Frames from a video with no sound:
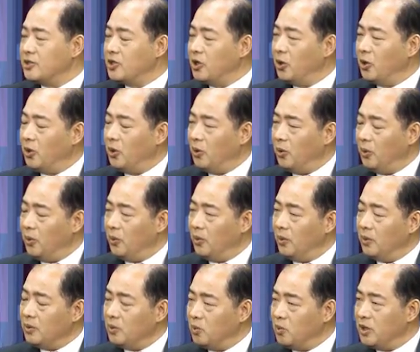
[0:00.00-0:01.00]

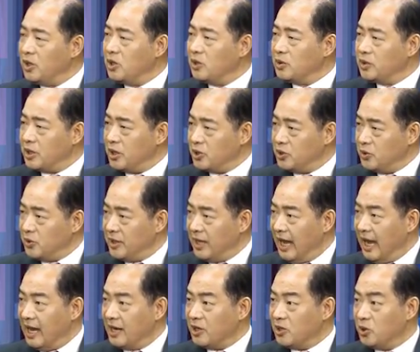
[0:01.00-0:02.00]
so when you do
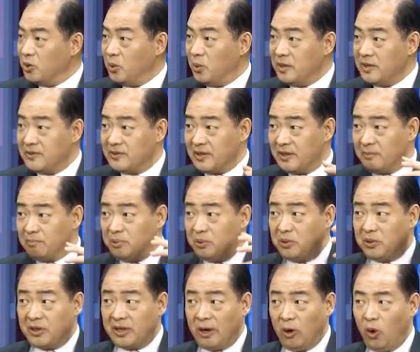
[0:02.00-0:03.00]
that, you always
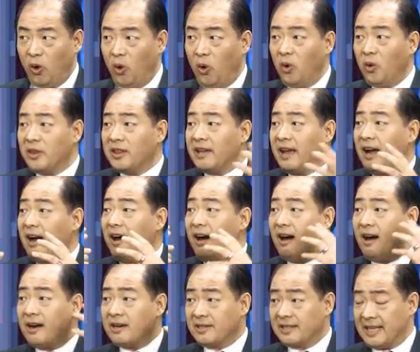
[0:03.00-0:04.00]
put all the
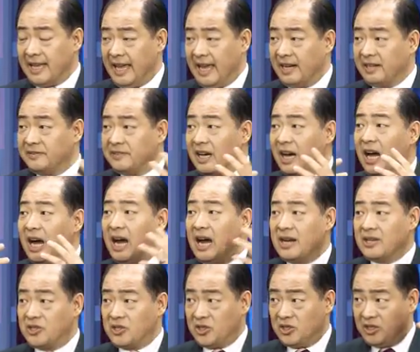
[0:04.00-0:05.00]
art, kind of the
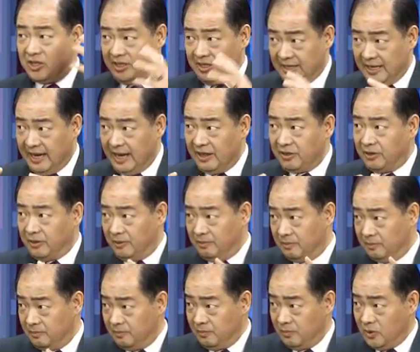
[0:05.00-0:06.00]
arts together,
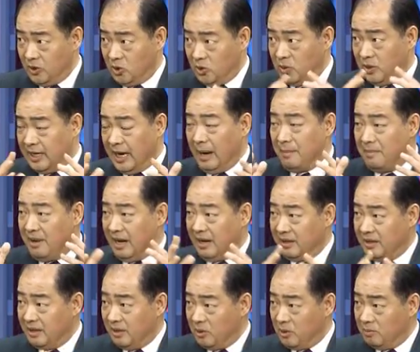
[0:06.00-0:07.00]
so you can
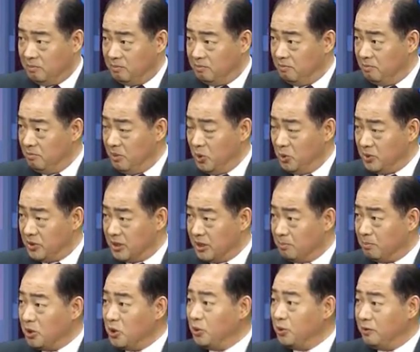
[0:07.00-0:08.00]
make their most
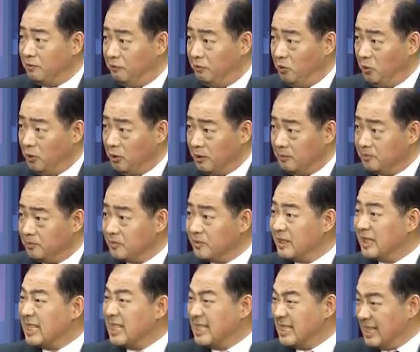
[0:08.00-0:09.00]
beautiful
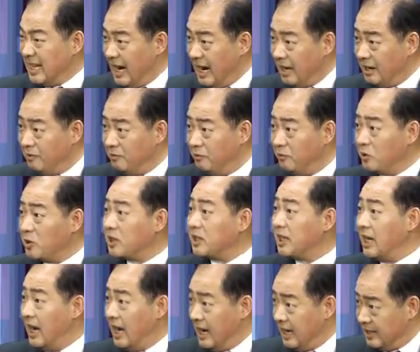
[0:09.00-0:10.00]
design for
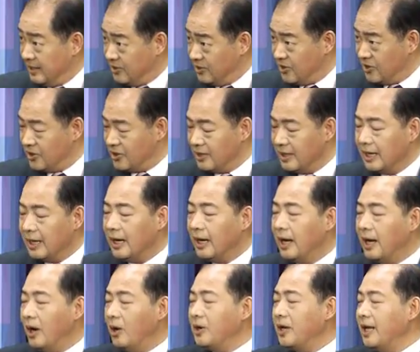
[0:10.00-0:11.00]
clients.
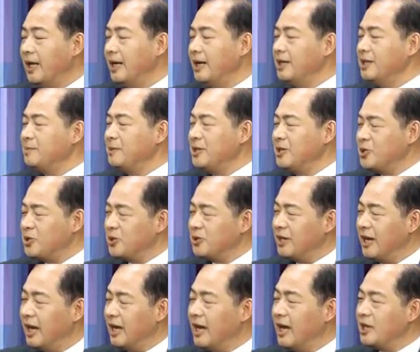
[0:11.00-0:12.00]
Okay, a little
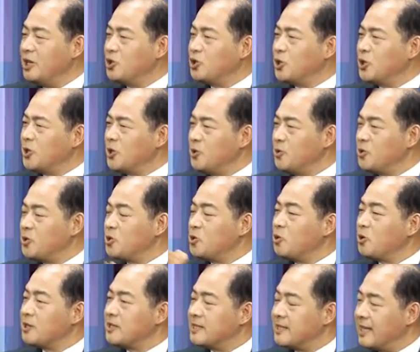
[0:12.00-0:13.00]
bit introduce
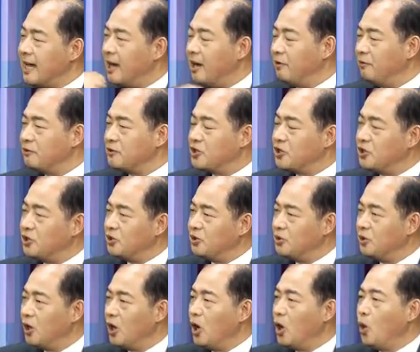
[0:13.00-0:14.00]
yourself
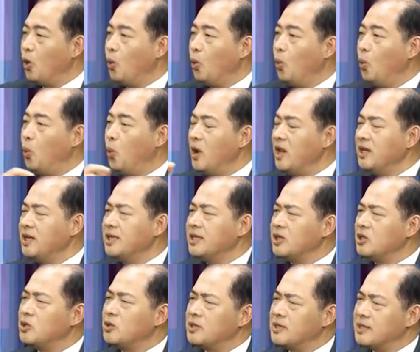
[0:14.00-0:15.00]
to when did